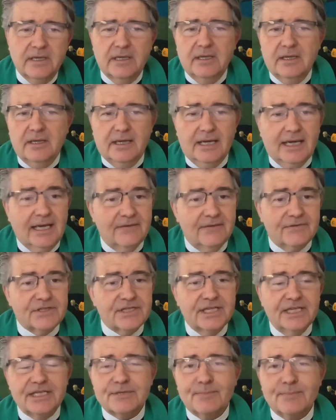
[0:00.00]
I have
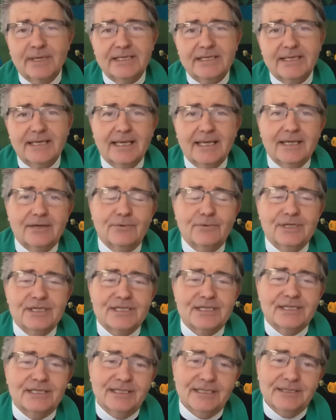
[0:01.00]
changed my diet
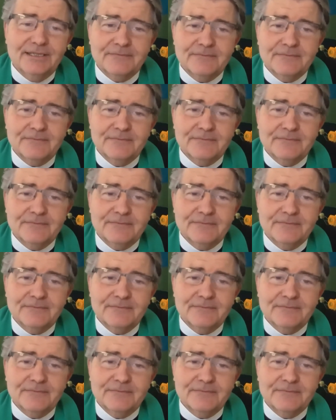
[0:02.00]
recently.